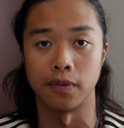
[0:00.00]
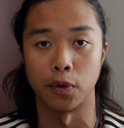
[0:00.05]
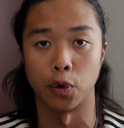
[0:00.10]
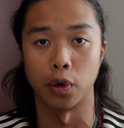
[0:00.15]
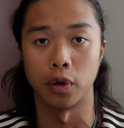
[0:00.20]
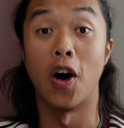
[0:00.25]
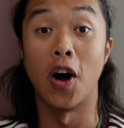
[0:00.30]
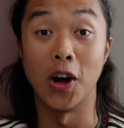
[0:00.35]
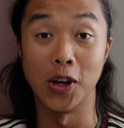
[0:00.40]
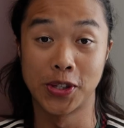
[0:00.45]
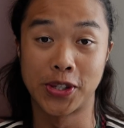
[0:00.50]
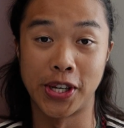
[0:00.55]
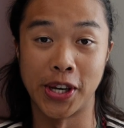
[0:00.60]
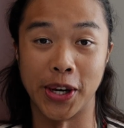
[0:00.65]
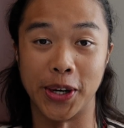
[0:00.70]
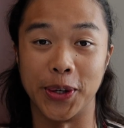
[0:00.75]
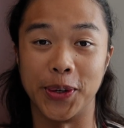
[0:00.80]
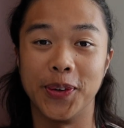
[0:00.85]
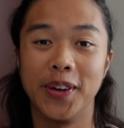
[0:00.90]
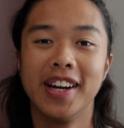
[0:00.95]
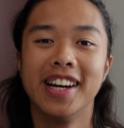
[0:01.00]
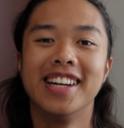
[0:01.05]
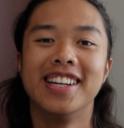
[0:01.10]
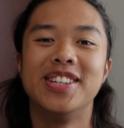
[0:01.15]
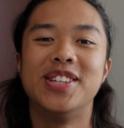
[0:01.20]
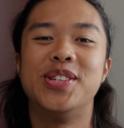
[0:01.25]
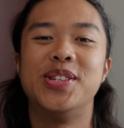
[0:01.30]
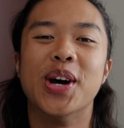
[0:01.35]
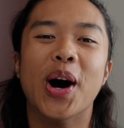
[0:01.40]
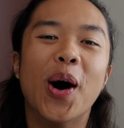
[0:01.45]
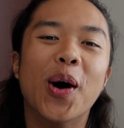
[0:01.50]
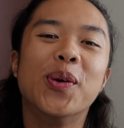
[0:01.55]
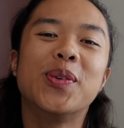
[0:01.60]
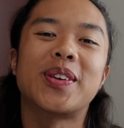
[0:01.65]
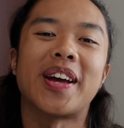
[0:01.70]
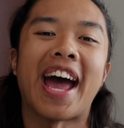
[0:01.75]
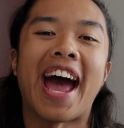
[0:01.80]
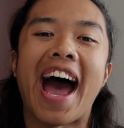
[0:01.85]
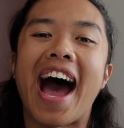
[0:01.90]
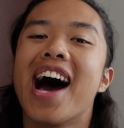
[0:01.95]
for. Also,
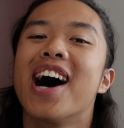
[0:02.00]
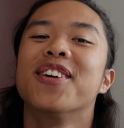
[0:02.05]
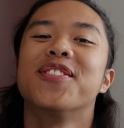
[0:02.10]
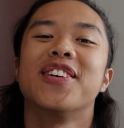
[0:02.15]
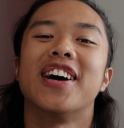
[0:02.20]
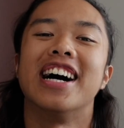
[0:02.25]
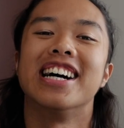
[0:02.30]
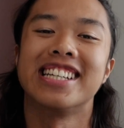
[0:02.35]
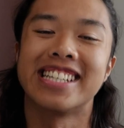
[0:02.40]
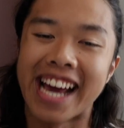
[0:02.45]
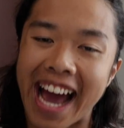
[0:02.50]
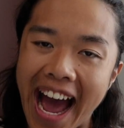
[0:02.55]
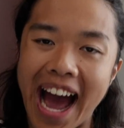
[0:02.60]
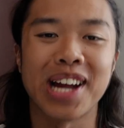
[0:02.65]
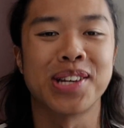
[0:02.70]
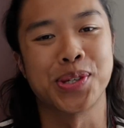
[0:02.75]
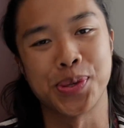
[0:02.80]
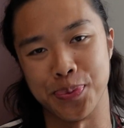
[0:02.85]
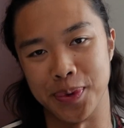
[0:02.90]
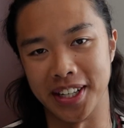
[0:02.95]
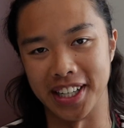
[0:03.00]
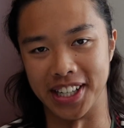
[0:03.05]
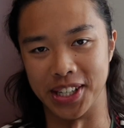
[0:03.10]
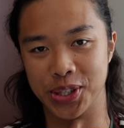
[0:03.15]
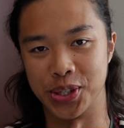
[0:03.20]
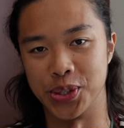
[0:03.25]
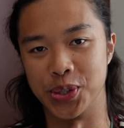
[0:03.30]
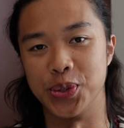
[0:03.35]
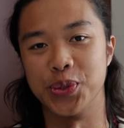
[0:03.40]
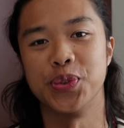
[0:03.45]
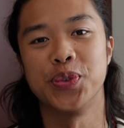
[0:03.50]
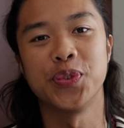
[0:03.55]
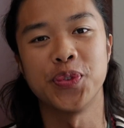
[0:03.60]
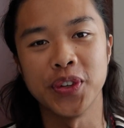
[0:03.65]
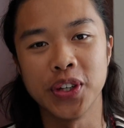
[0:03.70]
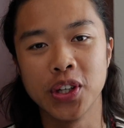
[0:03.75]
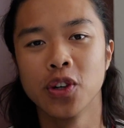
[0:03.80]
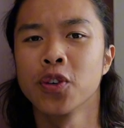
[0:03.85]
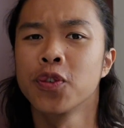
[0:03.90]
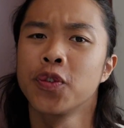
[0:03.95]
don't have attachment issues.
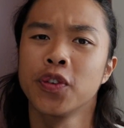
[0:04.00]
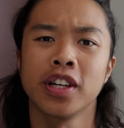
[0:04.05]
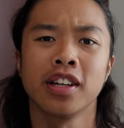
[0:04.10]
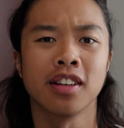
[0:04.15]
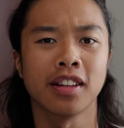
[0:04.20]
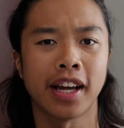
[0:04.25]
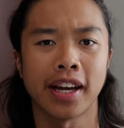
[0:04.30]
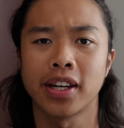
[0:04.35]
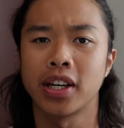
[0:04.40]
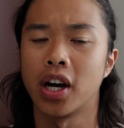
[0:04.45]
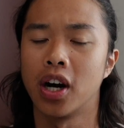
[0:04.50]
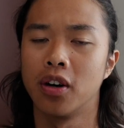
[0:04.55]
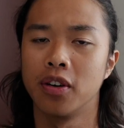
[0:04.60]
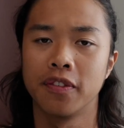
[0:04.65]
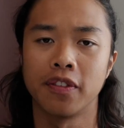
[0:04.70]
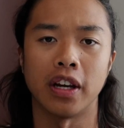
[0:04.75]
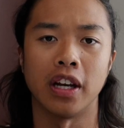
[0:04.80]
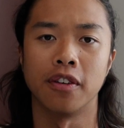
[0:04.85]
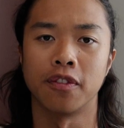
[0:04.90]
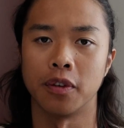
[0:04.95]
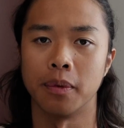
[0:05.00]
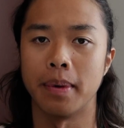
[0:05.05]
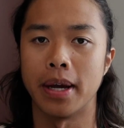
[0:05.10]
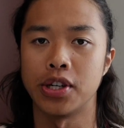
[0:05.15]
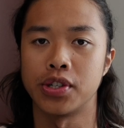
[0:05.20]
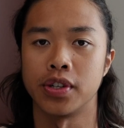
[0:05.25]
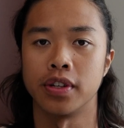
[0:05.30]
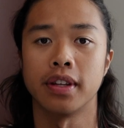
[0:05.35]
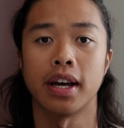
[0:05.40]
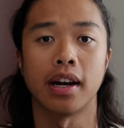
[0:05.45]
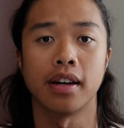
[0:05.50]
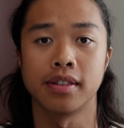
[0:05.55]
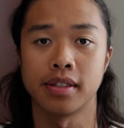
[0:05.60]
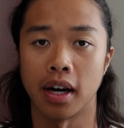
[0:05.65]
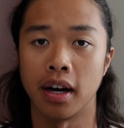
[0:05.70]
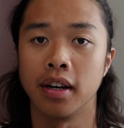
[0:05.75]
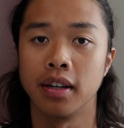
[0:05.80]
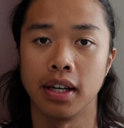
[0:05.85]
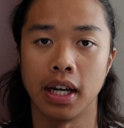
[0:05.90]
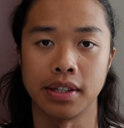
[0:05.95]
Feel free to let go of information that is
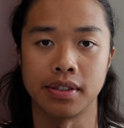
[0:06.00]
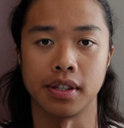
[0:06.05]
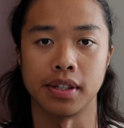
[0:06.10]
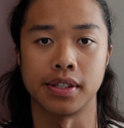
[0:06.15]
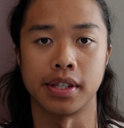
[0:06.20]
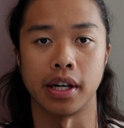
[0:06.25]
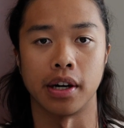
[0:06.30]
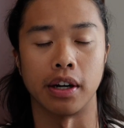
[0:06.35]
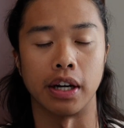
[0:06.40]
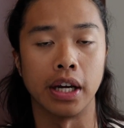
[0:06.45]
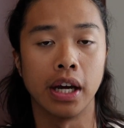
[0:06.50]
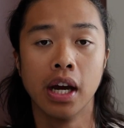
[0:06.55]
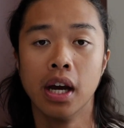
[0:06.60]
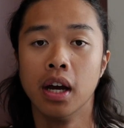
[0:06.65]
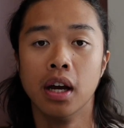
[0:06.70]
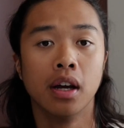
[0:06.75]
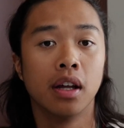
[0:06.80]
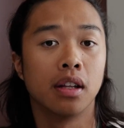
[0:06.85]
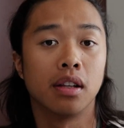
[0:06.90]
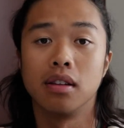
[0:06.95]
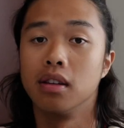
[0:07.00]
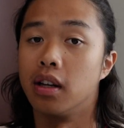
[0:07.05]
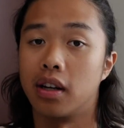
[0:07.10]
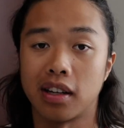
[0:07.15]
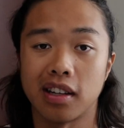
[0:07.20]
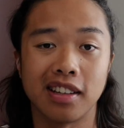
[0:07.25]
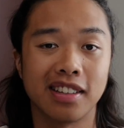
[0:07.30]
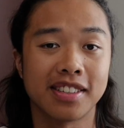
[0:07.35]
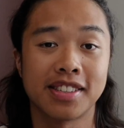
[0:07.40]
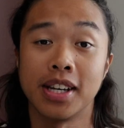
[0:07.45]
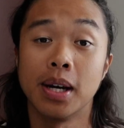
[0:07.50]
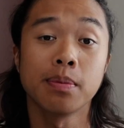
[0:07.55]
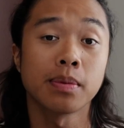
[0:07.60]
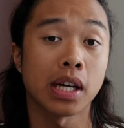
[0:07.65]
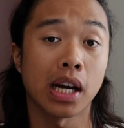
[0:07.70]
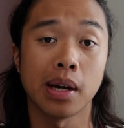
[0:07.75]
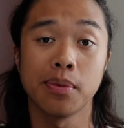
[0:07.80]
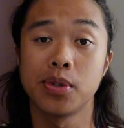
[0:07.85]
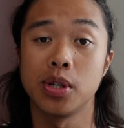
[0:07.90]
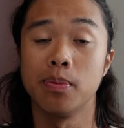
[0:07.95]
unnecessary. Look,
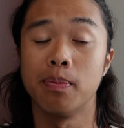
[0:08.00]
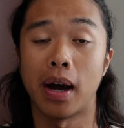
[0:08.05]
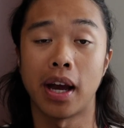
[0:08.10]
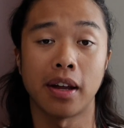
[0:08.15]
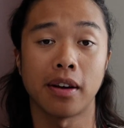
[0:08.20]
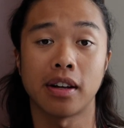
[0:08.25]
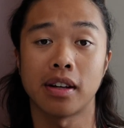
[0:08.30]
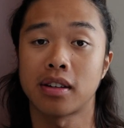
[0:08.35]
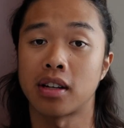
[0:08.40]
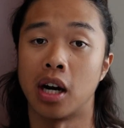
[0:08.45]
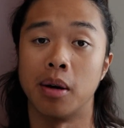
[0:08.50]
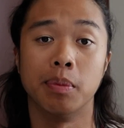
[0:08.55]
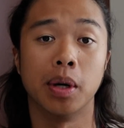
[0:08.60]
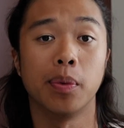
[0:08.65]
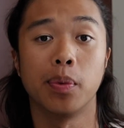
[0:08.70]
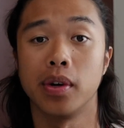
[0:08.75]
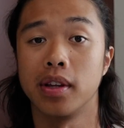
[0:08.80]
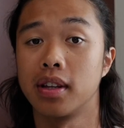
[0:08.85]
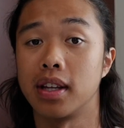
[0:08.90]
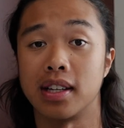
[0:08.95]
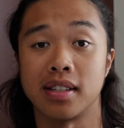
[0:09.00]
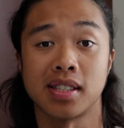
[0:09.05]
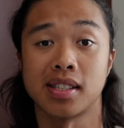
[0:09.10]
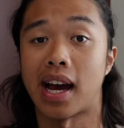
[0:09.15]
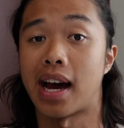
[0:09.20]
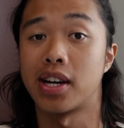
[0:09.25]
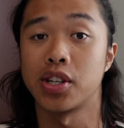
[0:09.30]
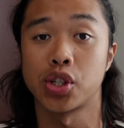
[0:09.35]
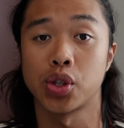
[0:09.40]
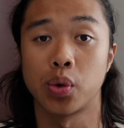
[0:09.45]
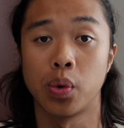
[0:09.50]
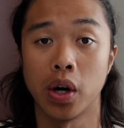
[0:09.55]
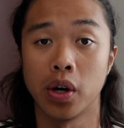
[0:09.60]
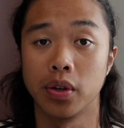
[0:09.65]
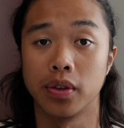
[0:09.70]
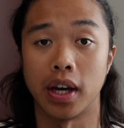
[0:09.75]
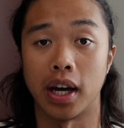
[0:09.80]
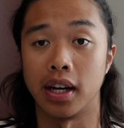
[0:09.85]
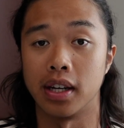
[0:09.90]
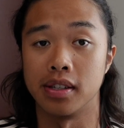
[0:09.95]
sometimes you might come up with a status
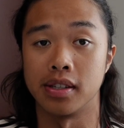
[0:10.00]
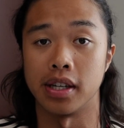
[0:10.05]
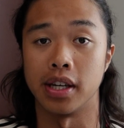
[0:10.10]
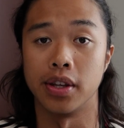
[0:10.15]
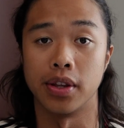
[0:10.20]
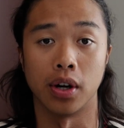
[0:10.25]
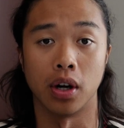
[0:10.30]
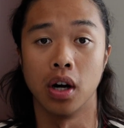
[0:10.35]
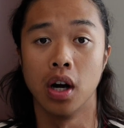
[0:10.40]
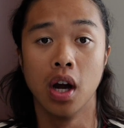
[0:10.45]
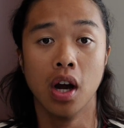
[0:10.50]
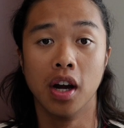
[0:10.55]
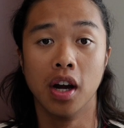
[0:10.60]
quo that is either